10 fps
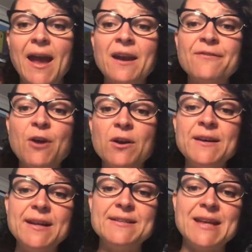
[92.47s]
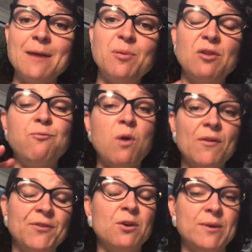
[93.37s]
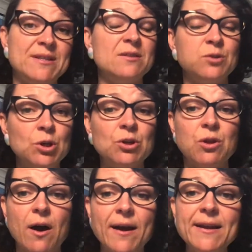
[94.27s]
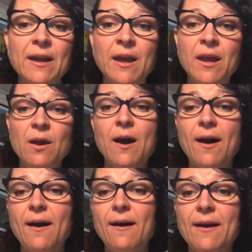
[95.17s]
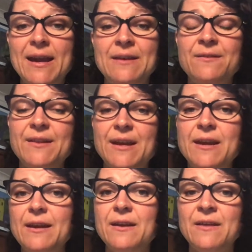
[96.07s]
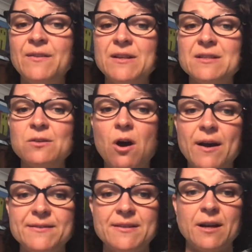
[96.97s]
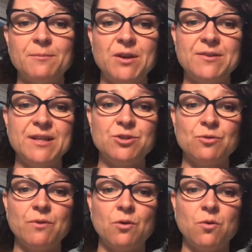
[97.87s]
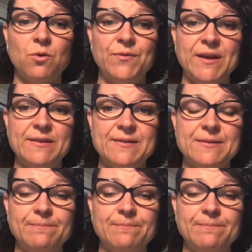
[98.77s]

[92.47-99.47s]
And I've got an example of what the quizzes look like in the slides that I'm using to record this.